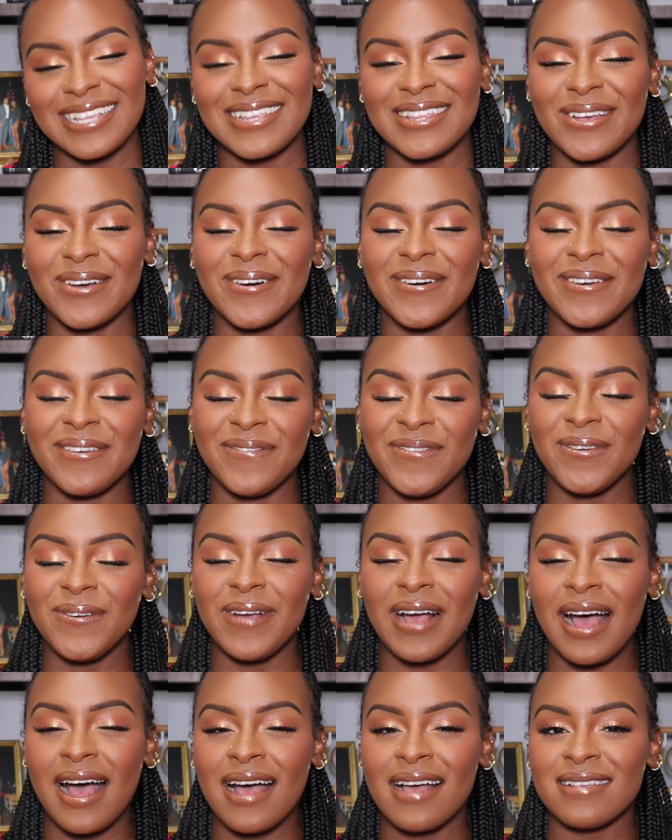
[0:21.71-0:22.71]
So if you
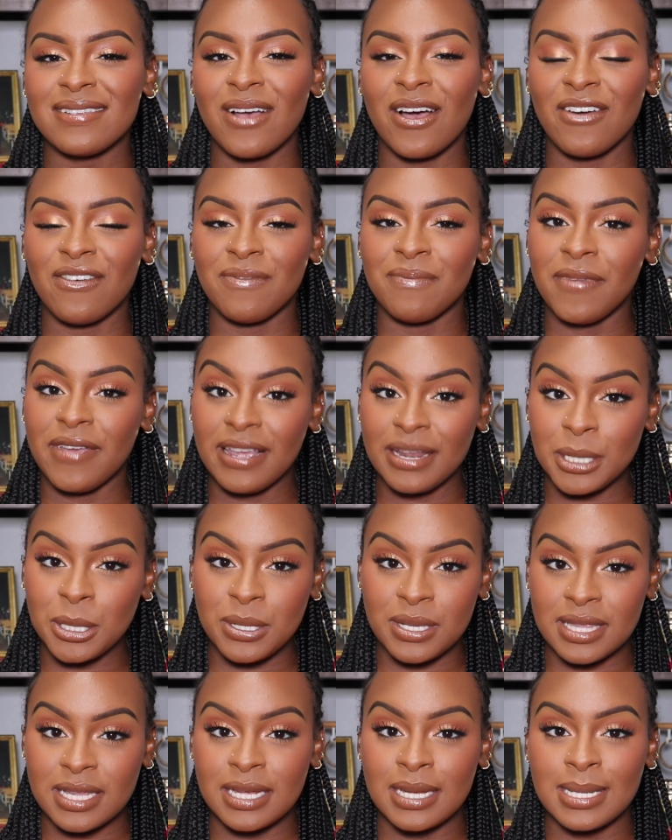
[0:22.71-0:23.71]
guys are
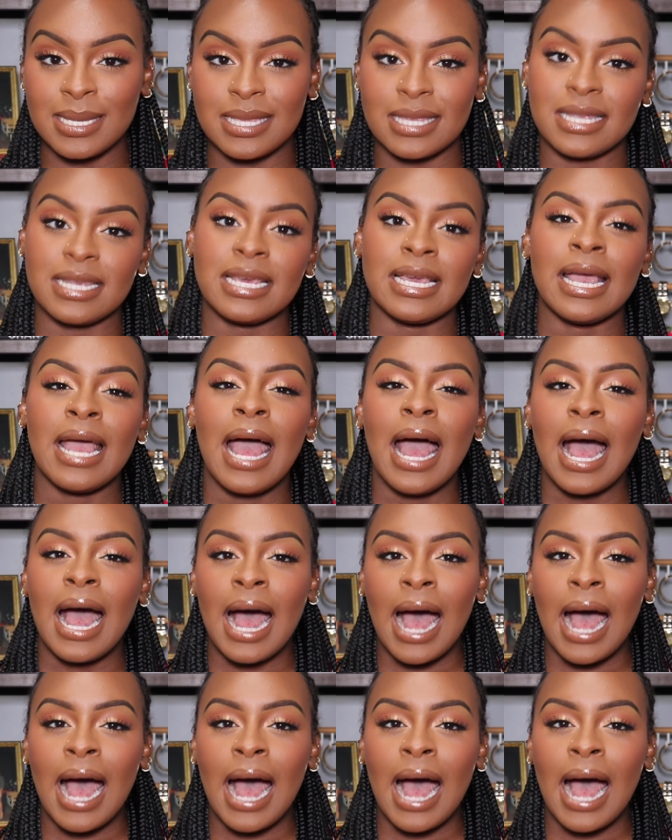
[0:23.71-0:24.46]
interested to see